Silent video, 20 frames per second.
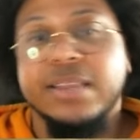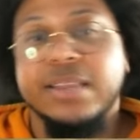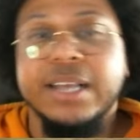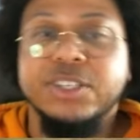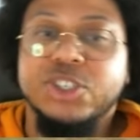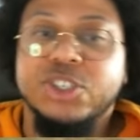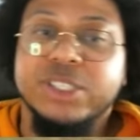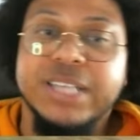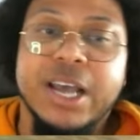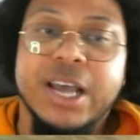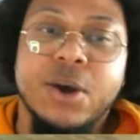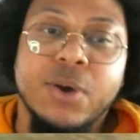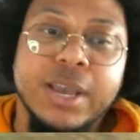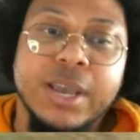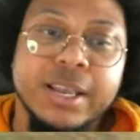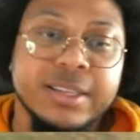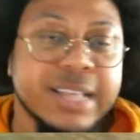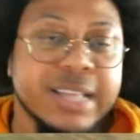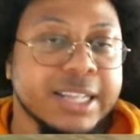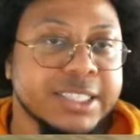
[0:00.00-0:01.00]
That's just how
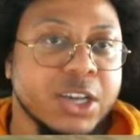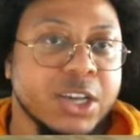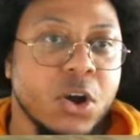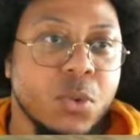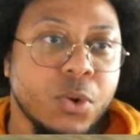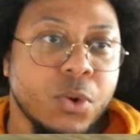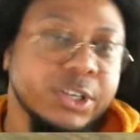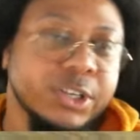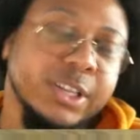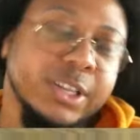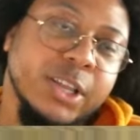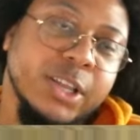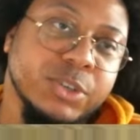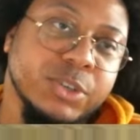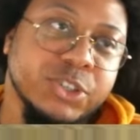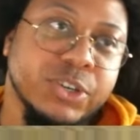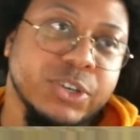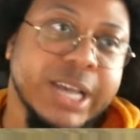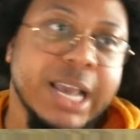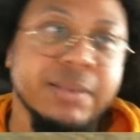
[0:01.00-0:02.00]
that's how it worked in the
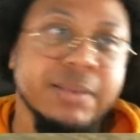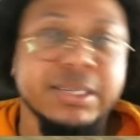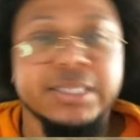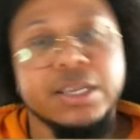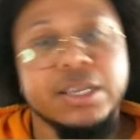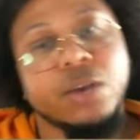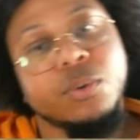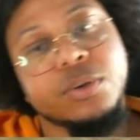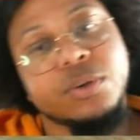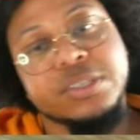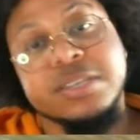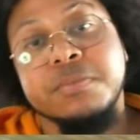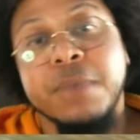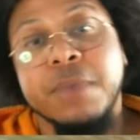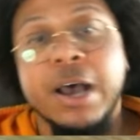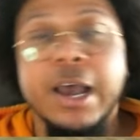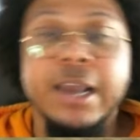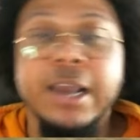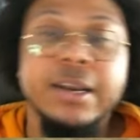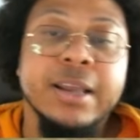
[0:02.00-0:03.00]
original games. That's how it works in
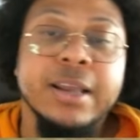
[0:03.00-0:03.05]
mine.